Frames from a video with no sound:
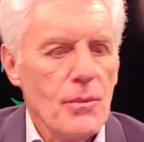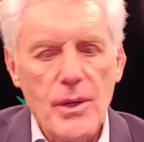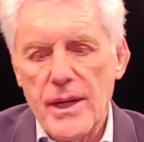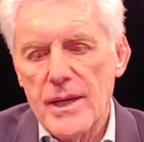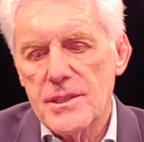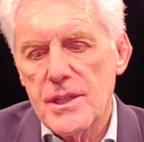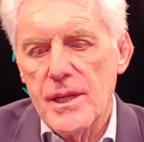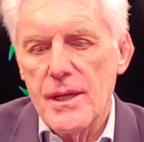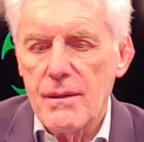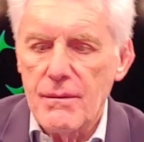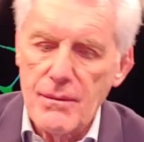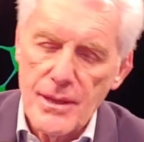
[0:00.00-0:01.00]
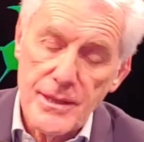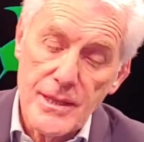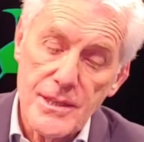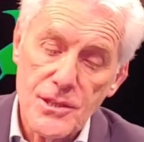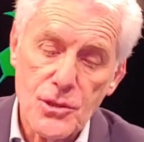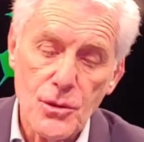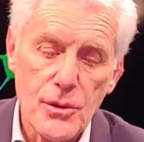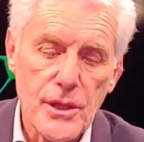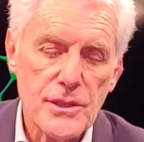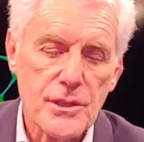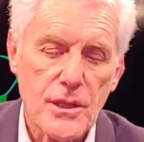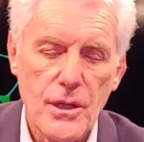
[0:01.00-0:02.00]
When I see, and this is two
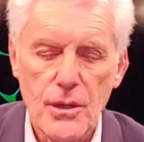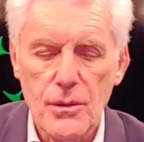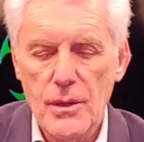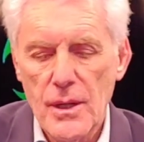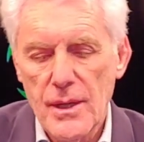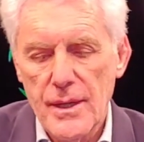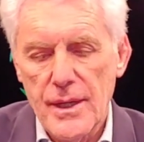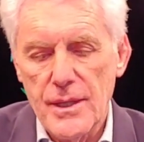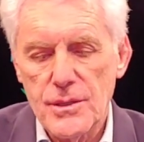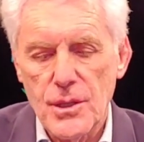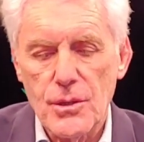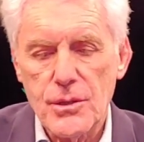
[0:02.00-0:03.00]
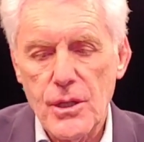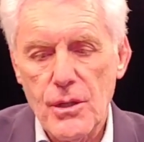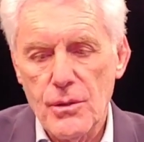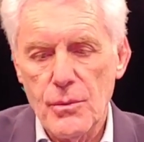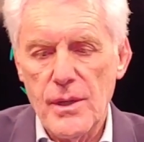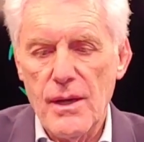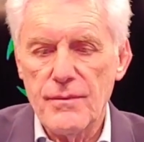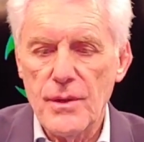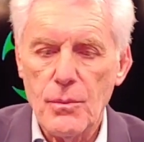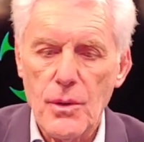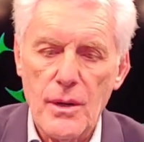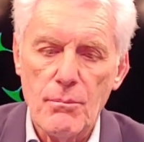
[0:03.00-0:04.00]
years ago in Tokyo, we have
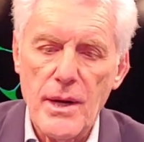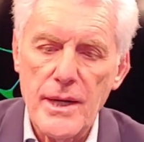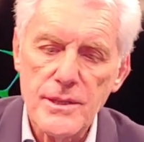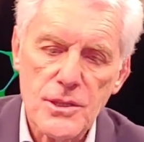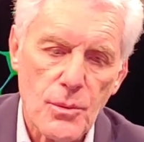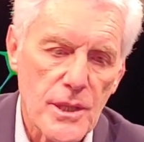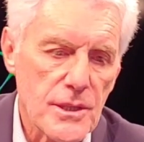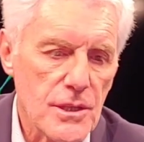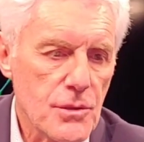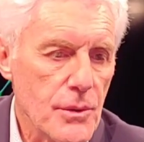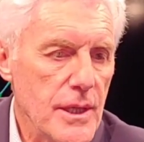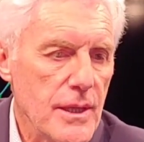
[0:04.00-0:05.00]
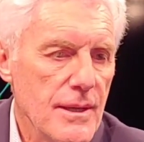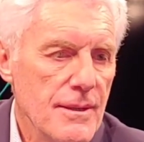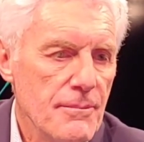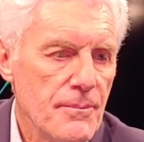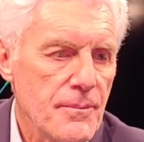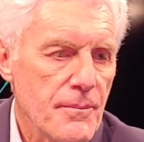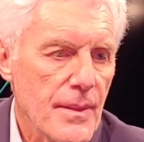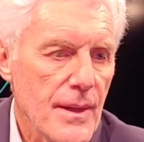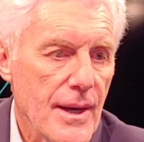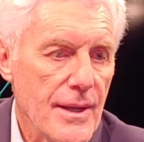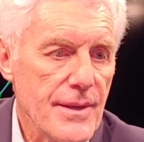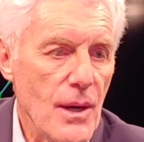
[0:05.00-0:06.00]
the uh, minus 23.
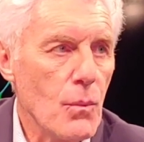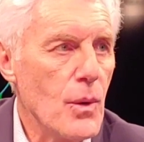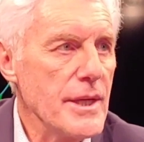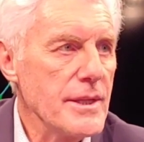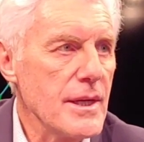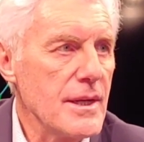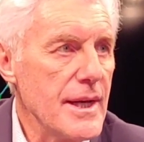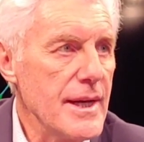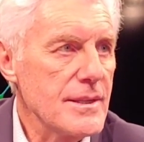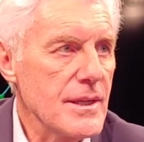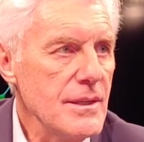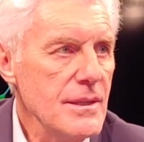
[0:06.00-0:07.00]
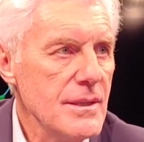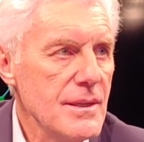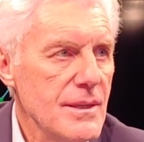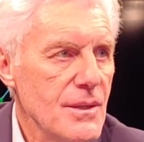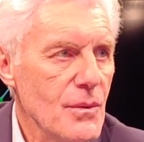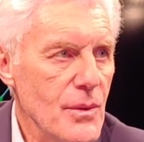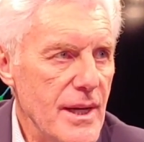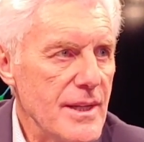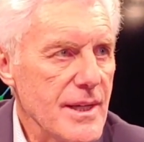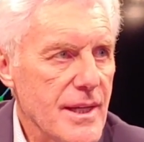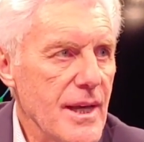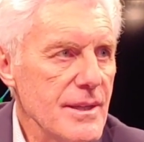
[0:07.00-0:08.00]
And then one year later, we
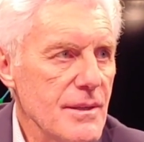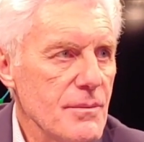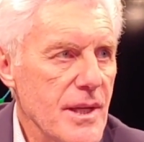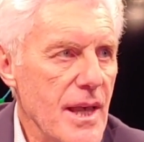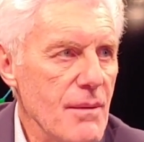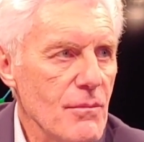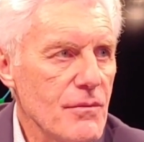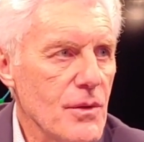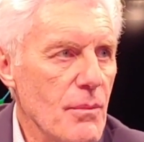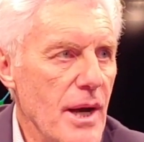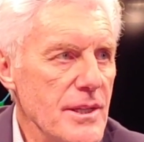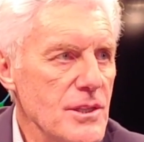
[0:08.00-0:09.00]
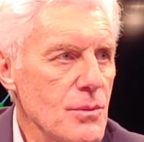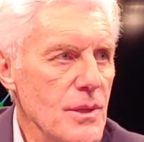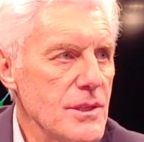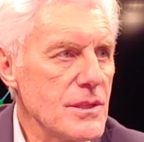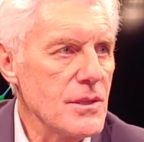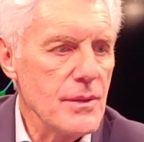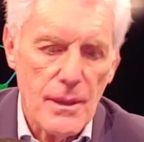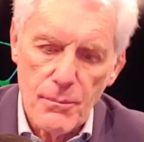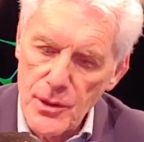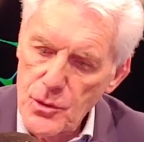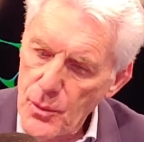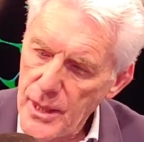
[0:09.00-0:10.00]
had again the game of the minus 23.
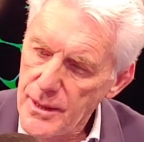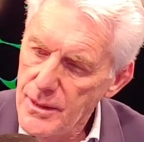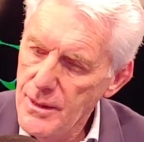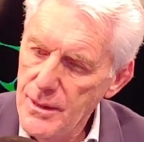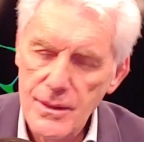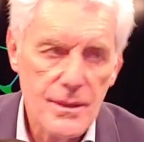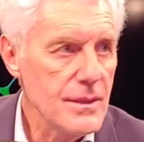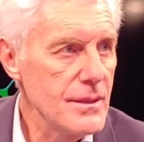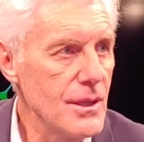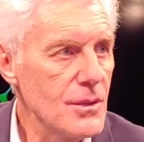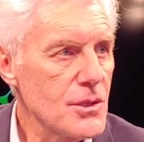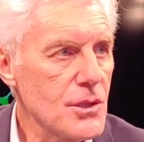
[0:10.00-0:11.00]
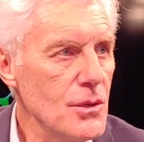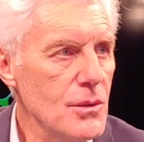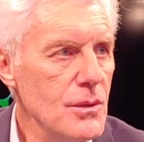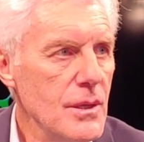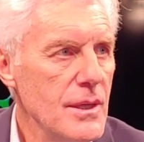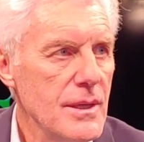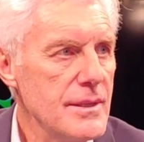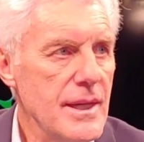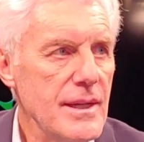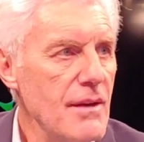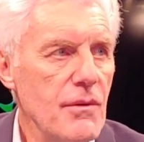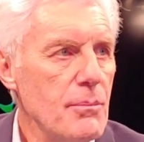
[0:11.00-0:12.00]
And between those two,
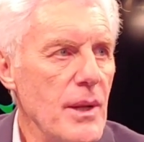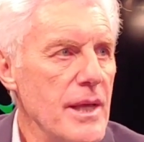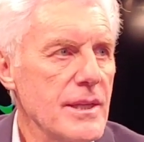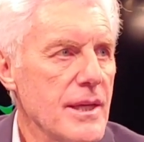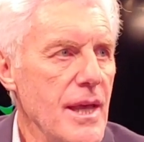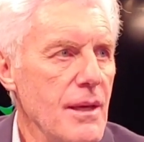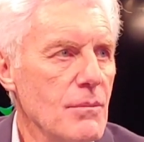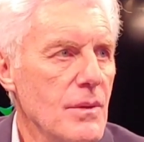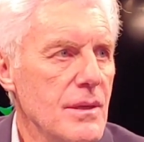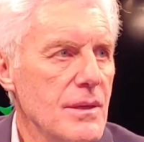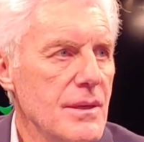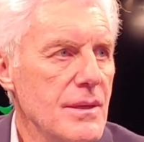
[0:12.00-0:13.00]
they never played the game.